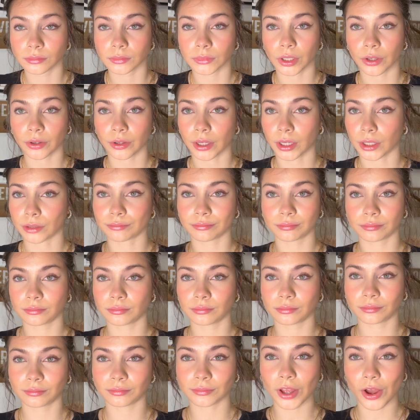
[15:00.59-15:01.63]
Okay.
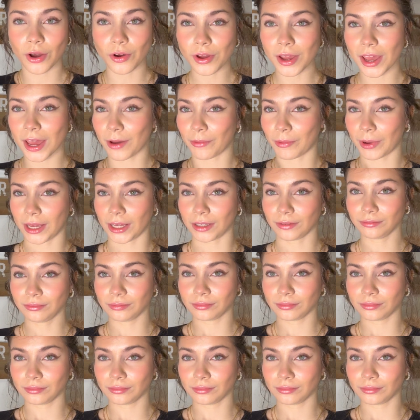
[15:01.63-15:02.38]
Okay, wait.